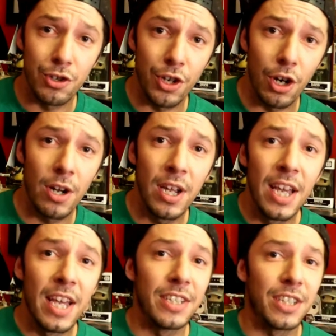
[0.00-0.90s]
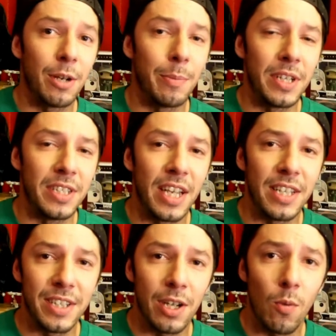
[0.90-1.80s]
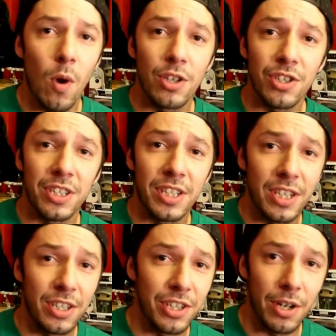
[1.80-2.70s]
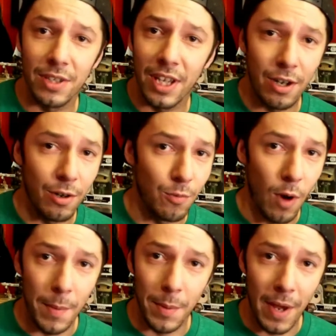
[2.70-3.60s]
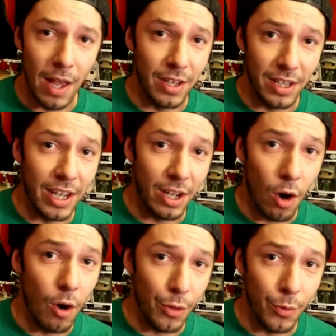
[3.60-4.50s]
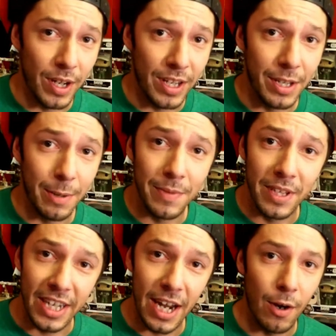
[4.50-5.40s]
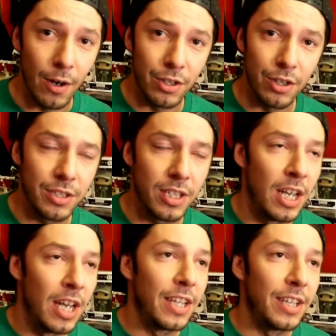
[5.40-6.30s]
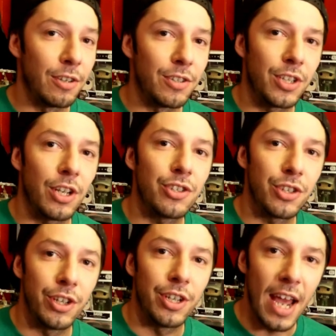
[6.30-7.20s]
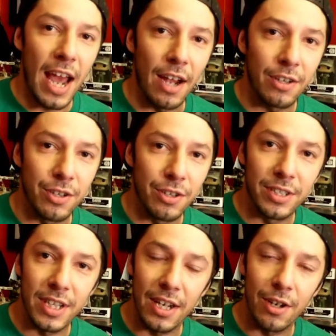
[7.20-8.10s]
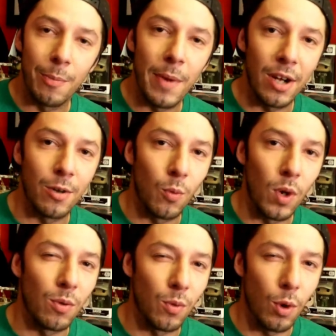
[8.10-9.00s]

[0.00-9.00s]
sure, is going to be Denzel Washington, Jared Leto, and Rami Malek, like all three of them. The characters, they're such good actors that no matter what